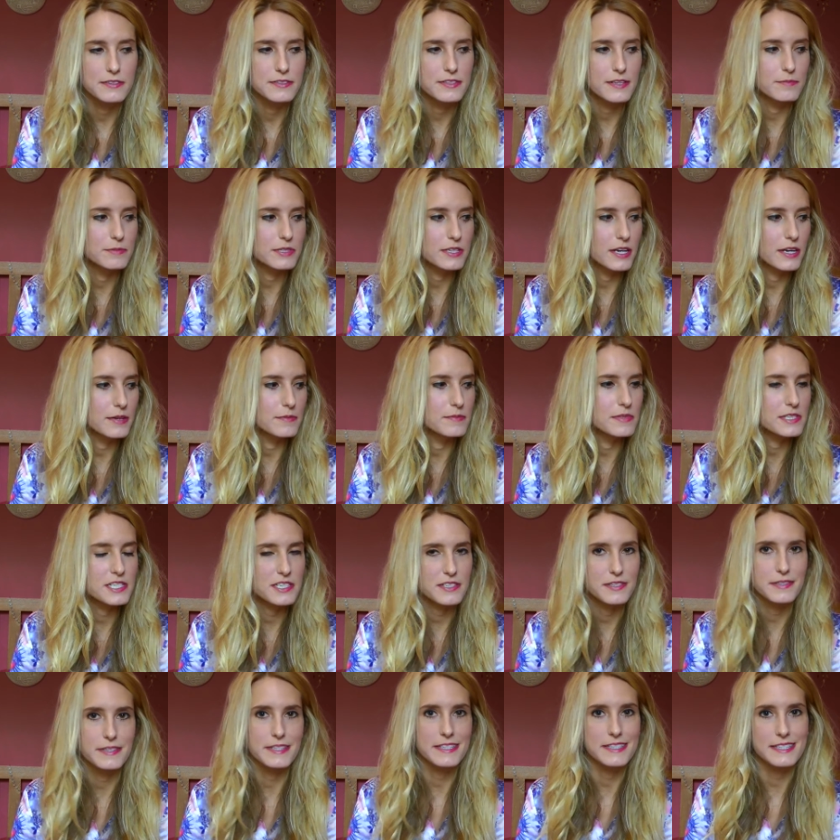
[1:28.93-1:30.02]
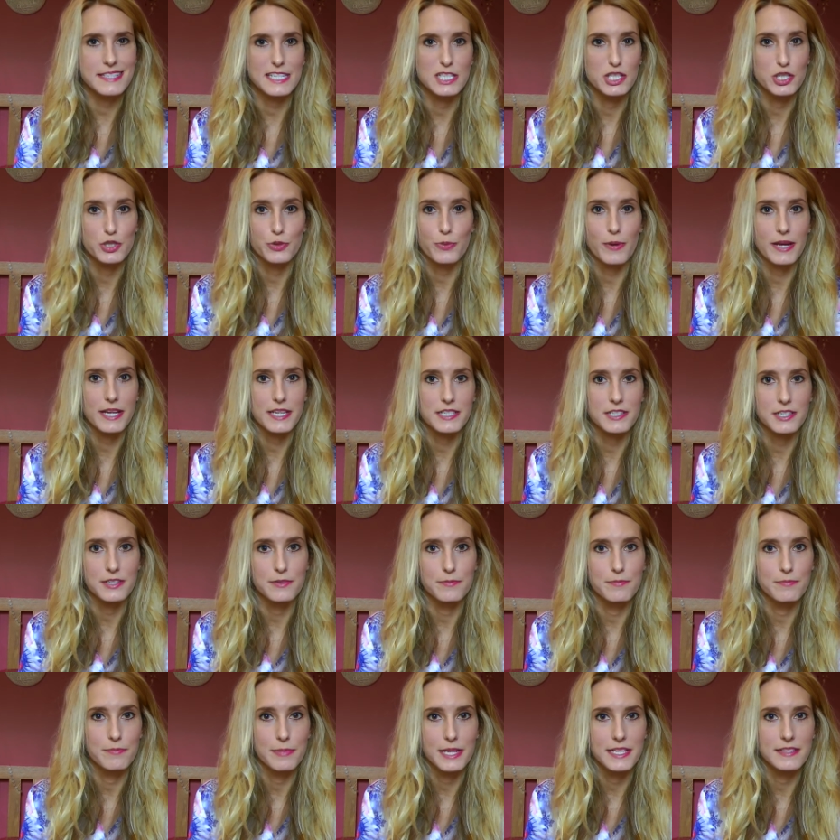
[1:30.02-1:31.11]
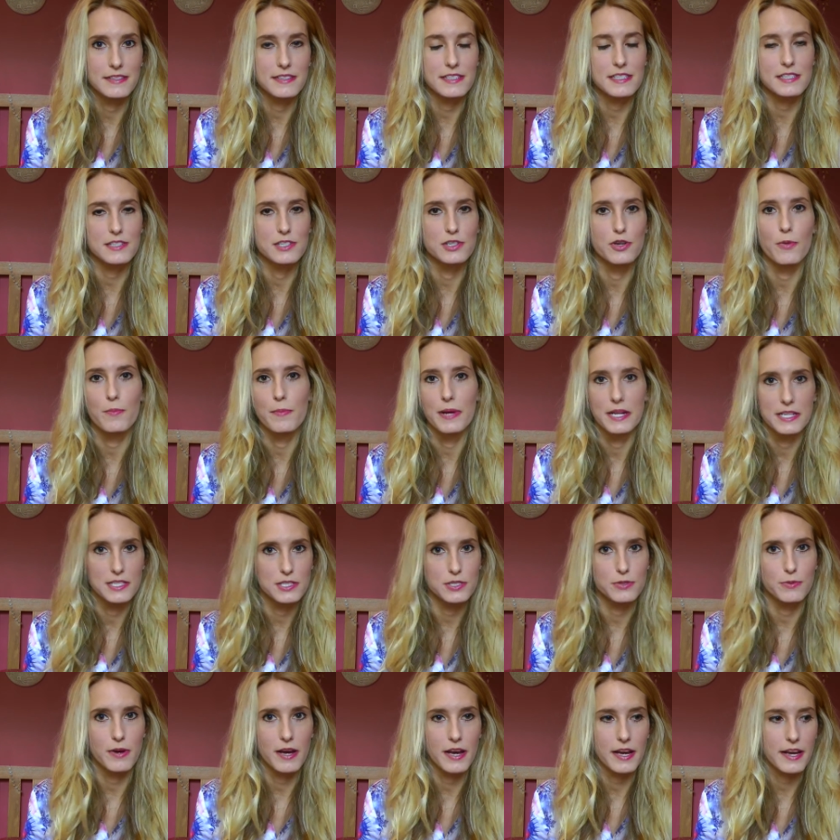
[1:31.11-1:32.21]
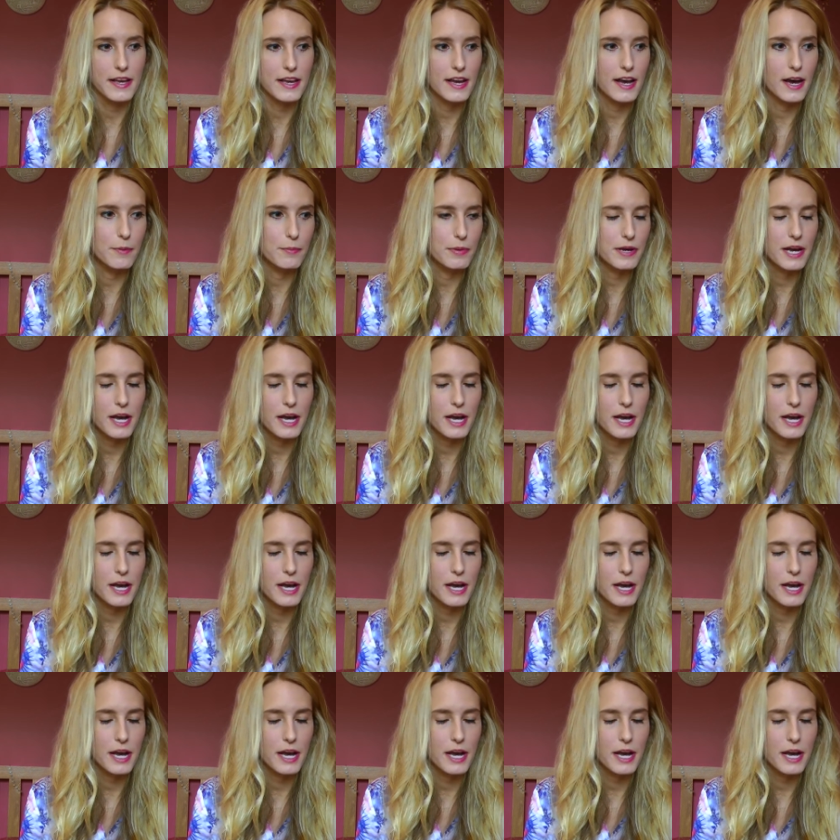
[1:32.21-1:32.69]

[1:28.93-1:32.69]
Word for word: Sometimes just the situation means it's not meant to work out.